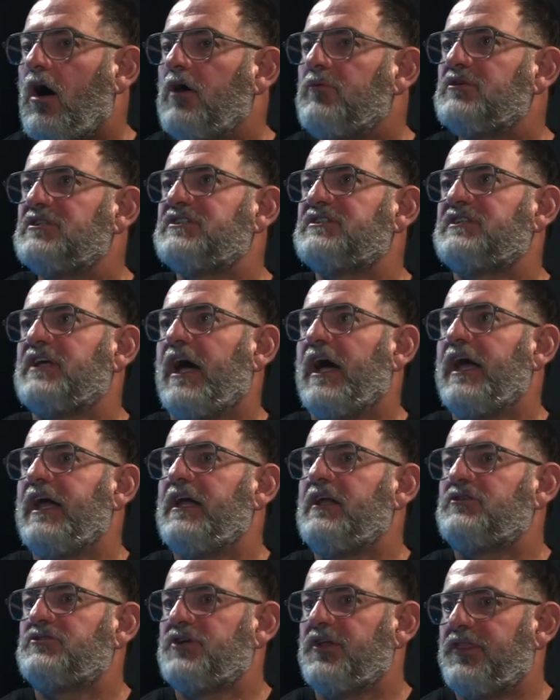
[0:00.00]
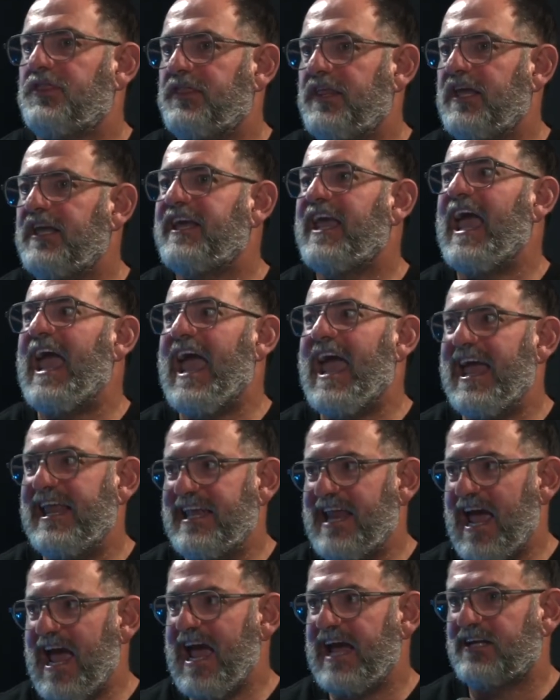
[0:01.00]
I would say to think and
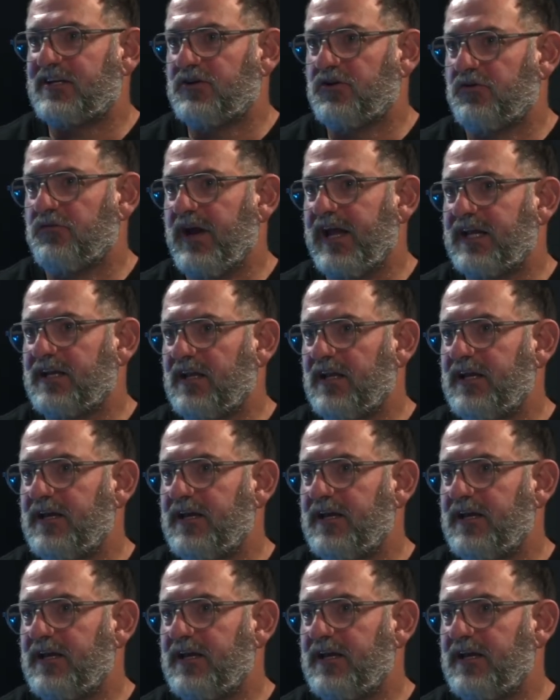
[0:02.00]
act correctly.